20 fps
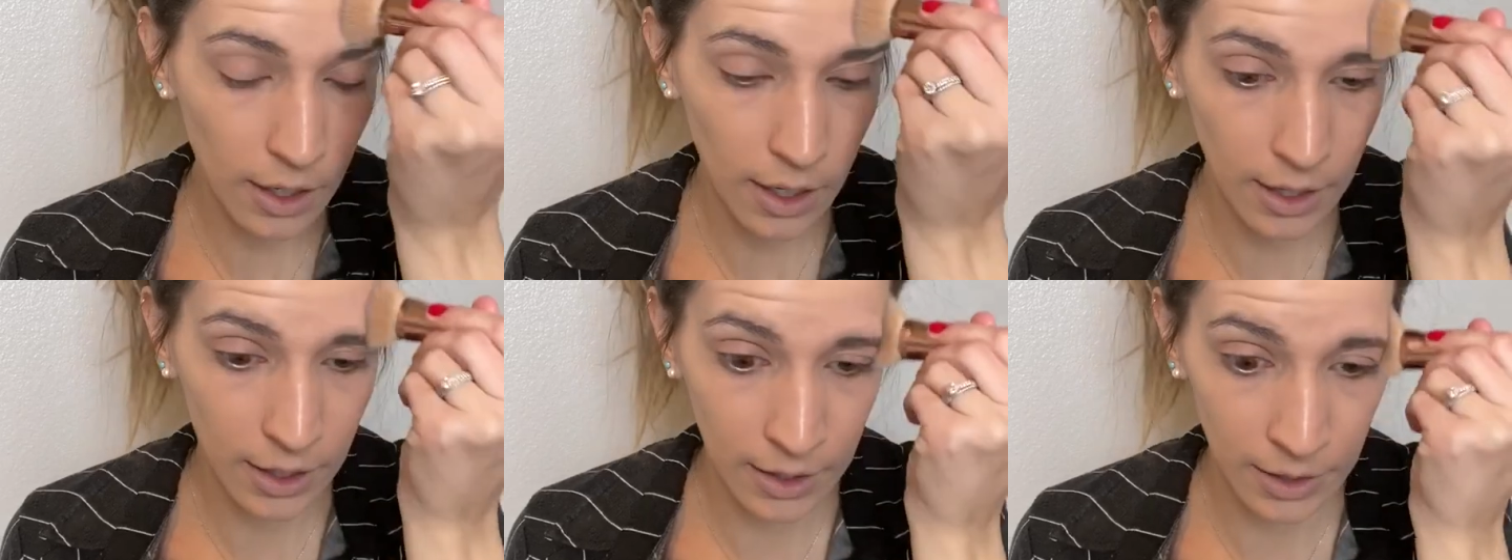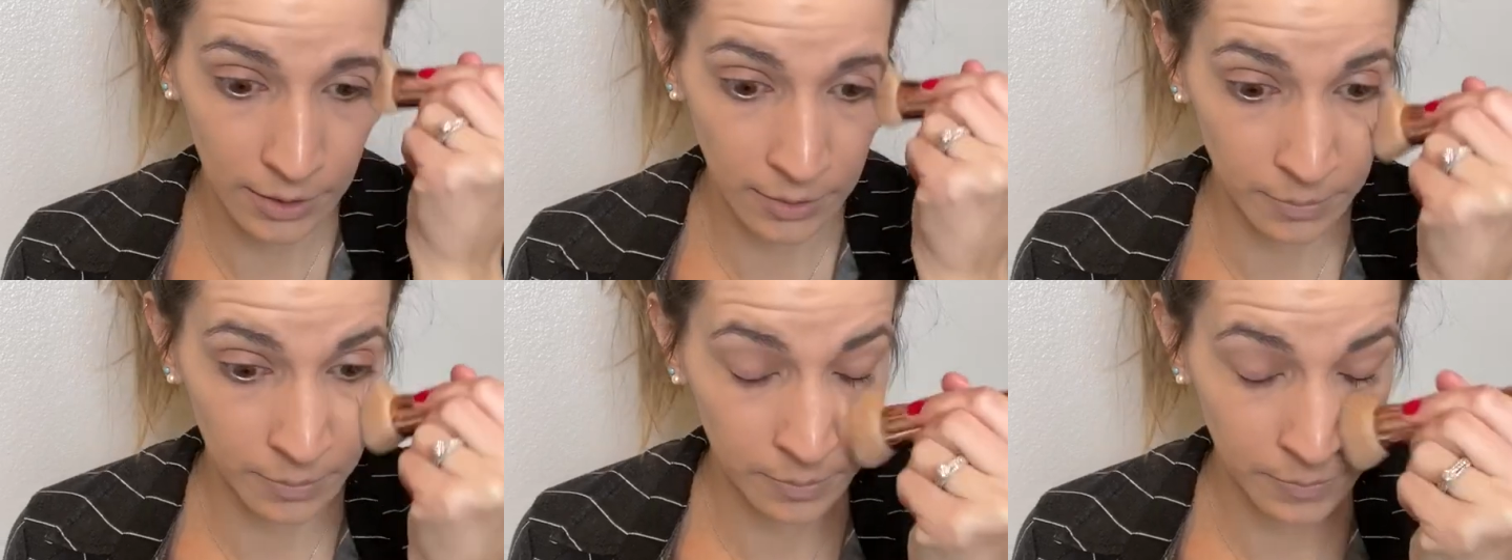
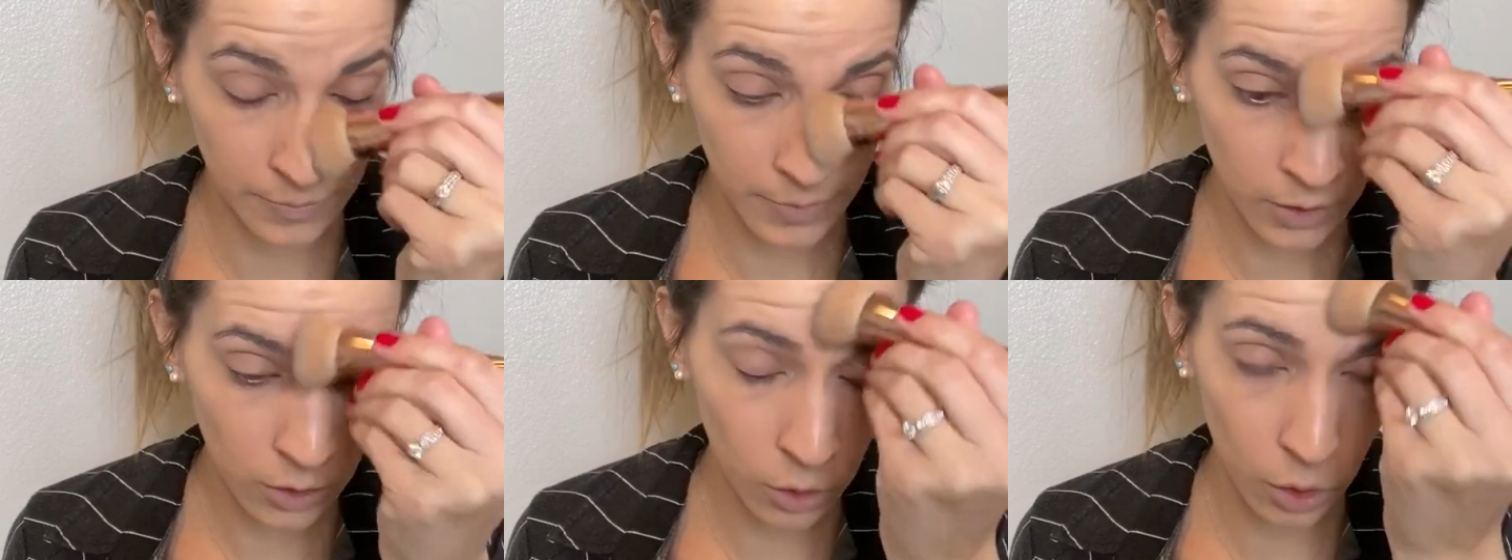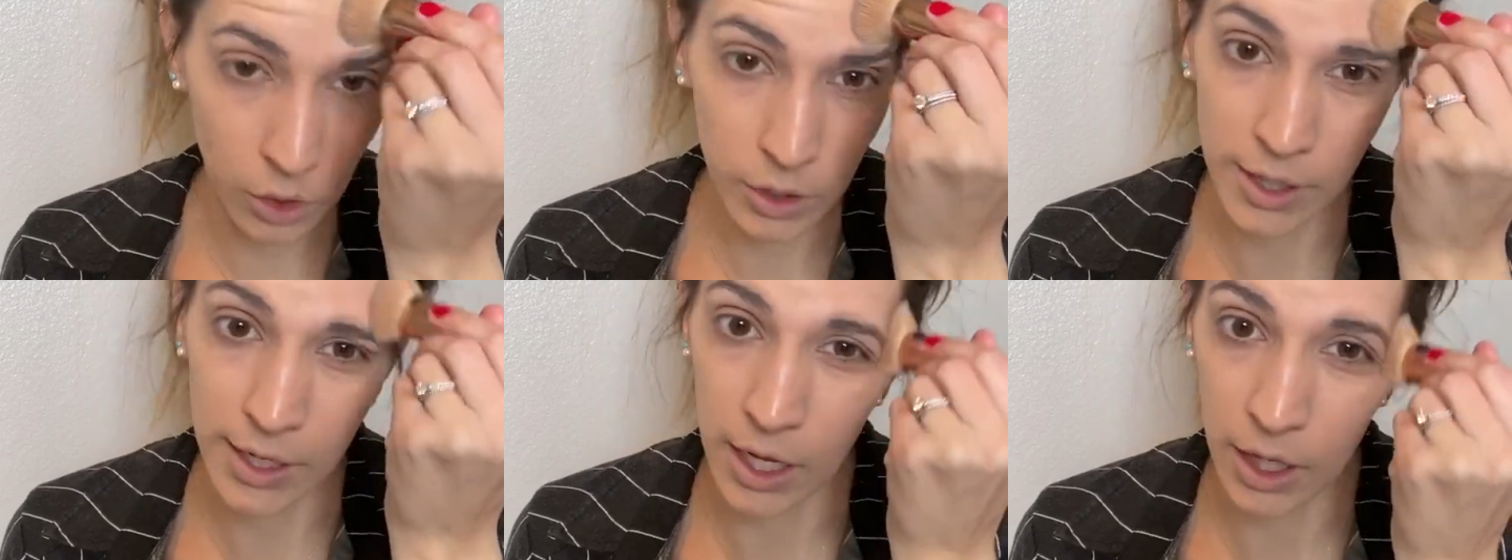
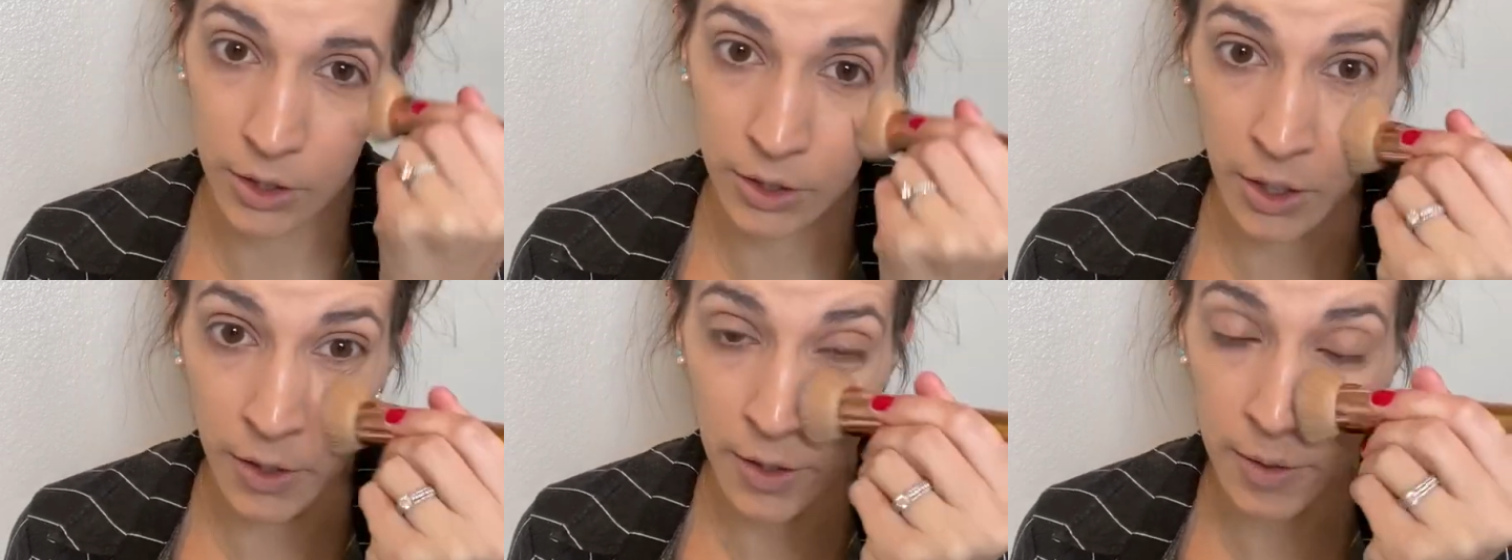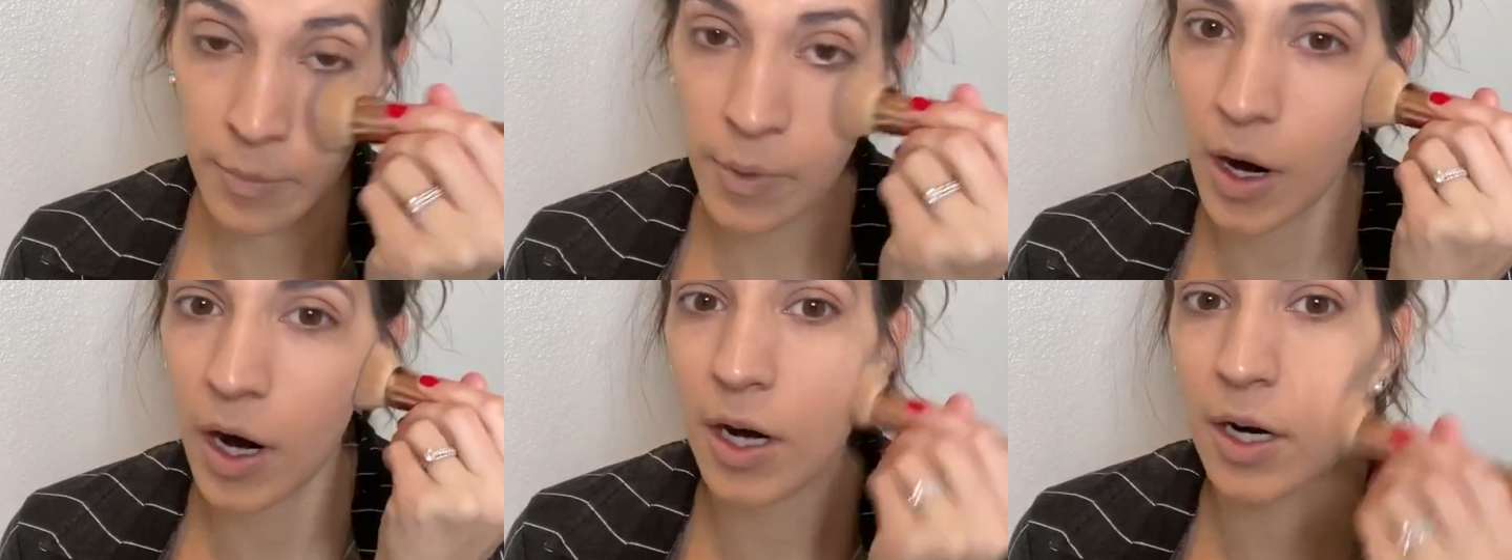L'Oreal and all
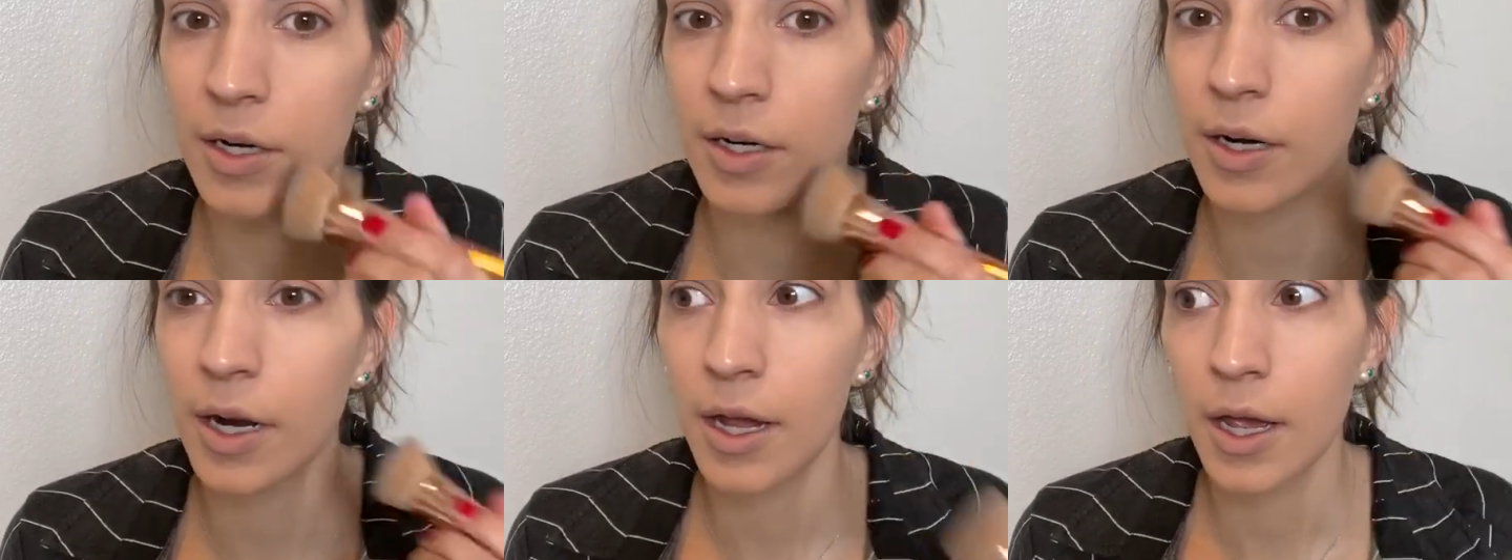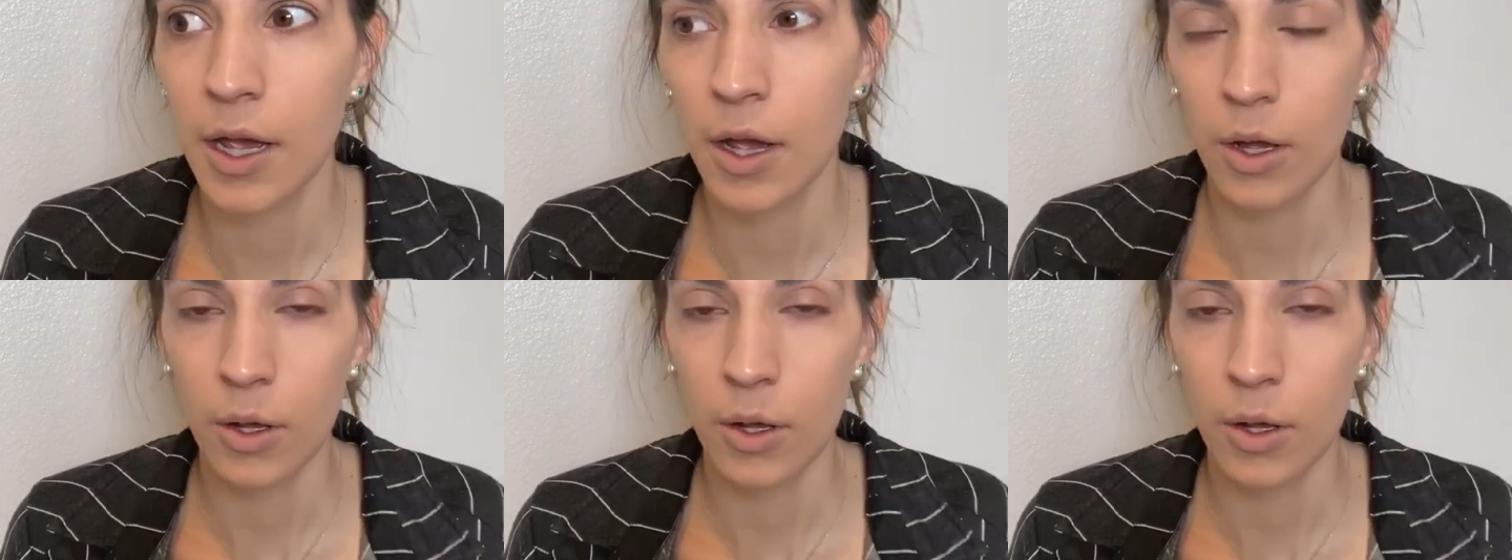them are,